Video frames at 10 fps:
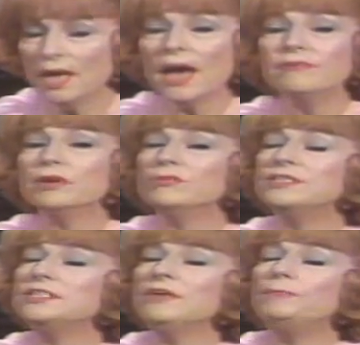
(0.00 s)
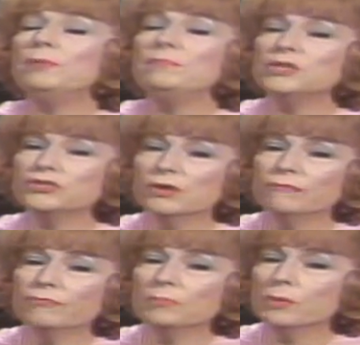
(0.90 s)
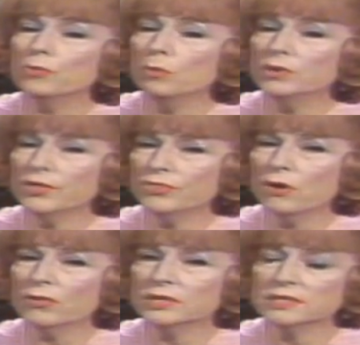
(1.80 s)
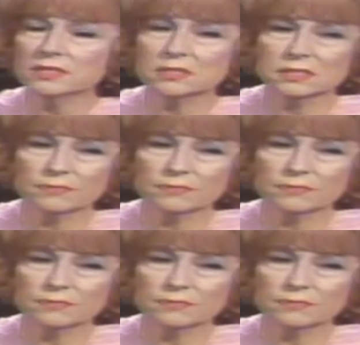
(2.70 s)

having received permission from the Roman authorities.